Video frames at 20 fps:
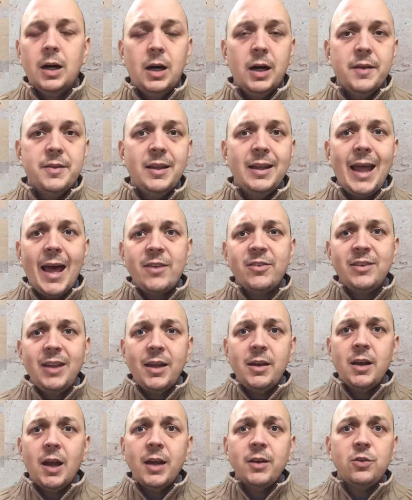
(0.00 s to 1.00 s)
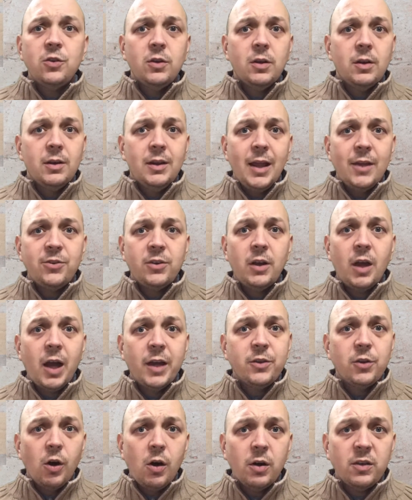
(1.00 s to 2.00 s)
The last lesson I
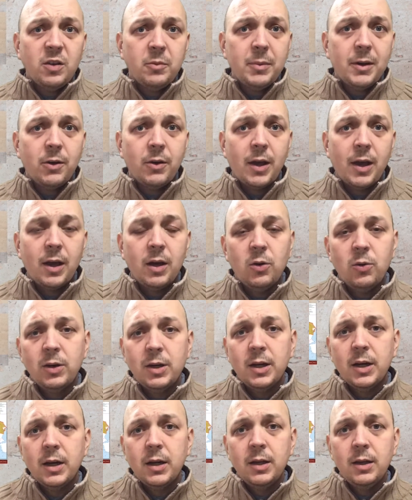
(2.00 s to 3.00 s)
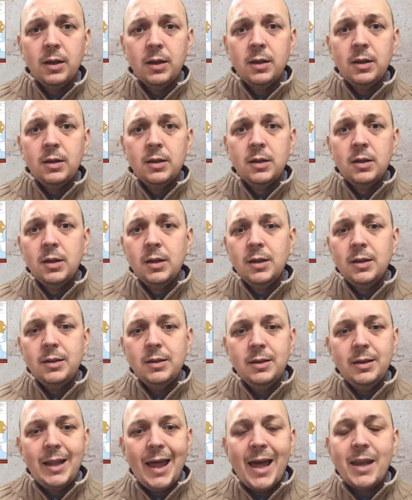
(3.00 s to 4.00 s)
talked about how
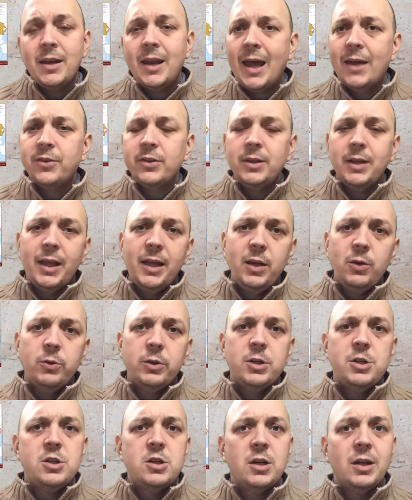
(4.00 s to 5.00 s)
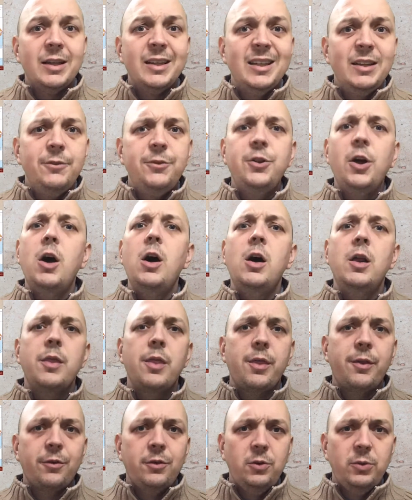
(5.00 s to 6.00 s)
Latin as a language lives on
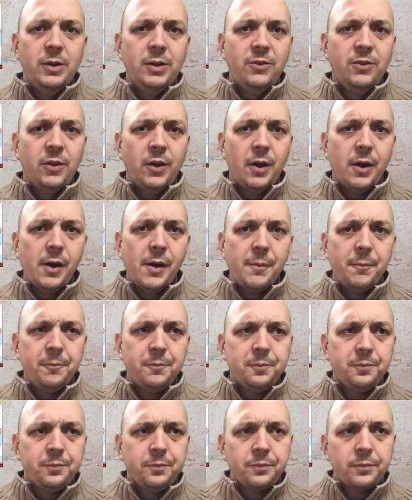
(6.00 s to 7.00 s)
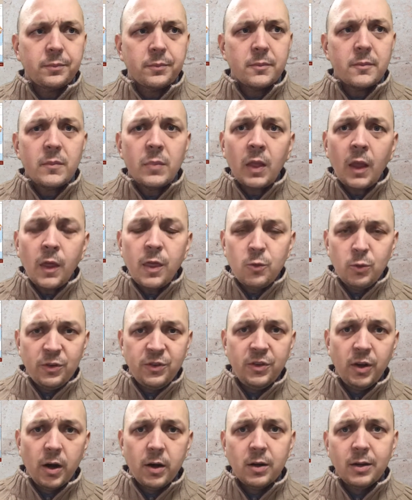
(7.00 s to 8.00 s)
through its
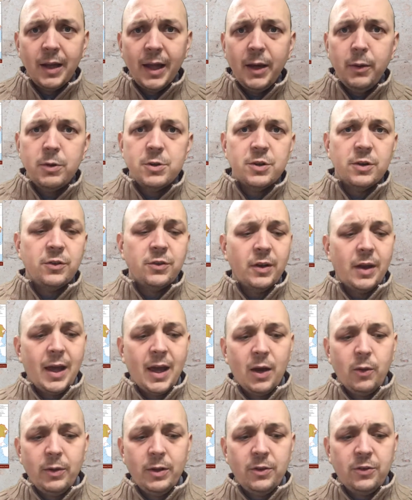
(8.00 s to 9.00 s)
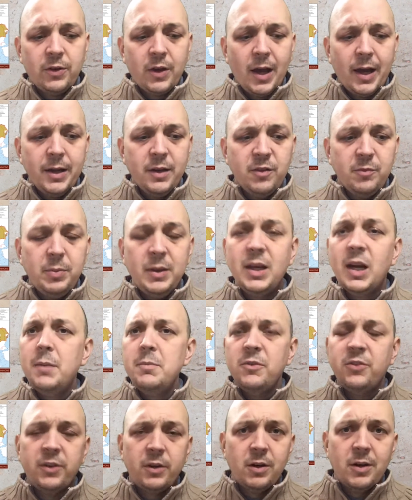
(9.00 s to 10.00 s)
daughter languages, and how it's kind of become
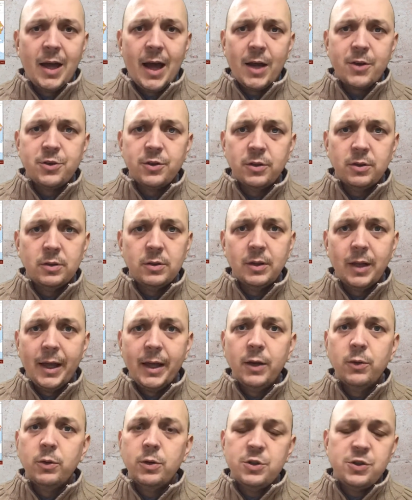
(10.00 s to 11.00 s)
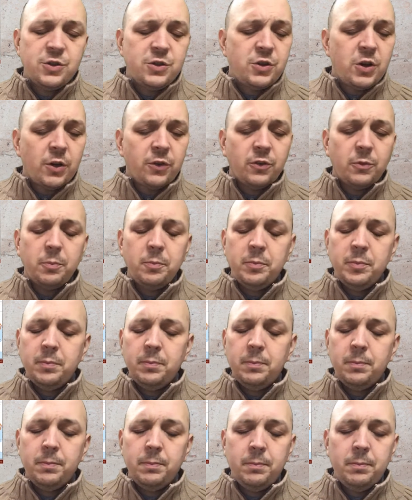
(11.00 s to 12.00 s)
this international language just
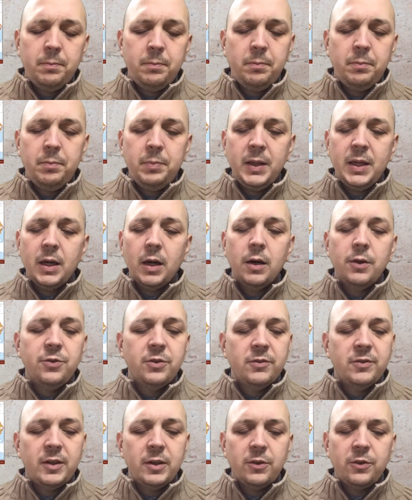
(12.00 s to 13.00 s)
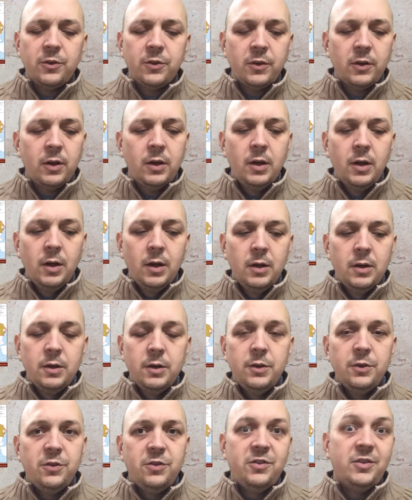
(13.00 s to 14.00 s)
because of its
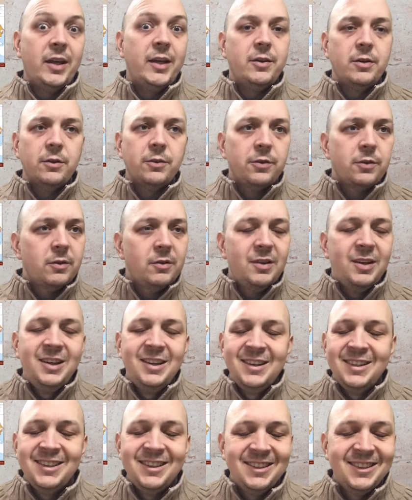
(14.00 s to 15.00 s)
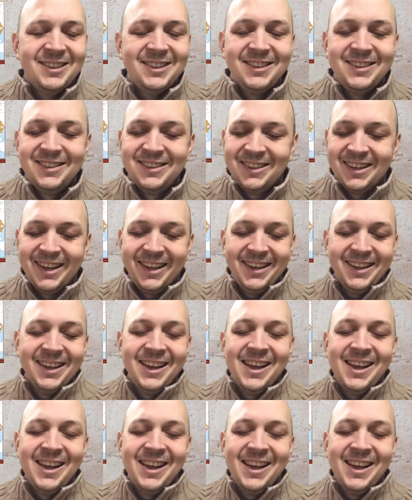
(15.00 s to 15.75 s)
status, right?